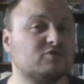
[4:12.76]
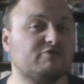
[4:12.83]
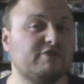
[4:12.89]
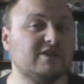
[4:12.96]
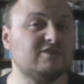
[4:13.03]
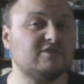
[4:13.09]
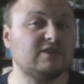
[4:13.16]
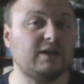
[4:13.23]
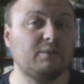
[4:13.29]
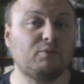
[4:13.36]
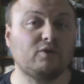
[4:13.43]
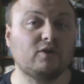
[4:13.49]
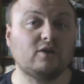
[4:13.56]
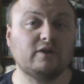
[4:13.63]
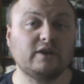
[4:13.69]
was great as
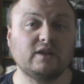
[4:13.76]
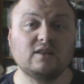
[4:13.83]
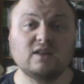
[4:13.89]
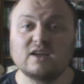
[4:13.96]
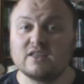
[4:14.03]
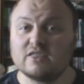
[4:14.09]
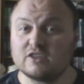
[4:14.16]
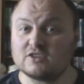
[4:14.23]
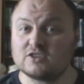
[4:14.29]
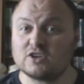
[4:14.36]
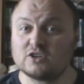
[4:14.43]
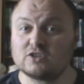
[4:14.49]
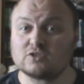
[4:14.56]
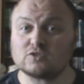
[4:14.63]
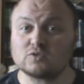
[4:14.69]
April O'Neil, the
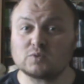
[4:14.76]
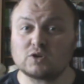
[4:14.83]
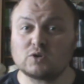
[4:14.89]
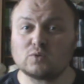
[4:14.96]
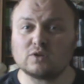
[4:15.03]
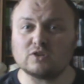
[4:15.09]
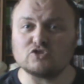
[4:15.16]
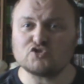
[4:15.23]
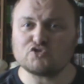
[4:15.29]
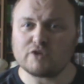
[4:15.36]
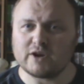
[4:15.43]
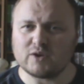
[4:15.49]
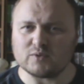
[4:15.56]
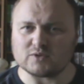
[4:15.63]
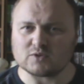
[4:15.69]
Turtles were cool and
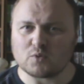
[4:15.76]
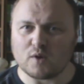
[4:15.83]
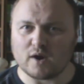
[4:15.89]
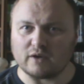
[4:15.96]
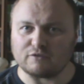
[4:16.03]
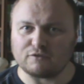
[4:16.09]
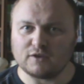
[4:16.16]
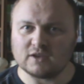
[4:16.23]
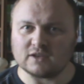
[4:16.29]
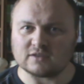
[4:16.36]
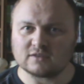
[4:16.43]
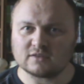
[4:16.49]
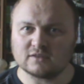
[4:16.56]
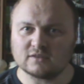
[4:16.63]
Shredder was quite fierce.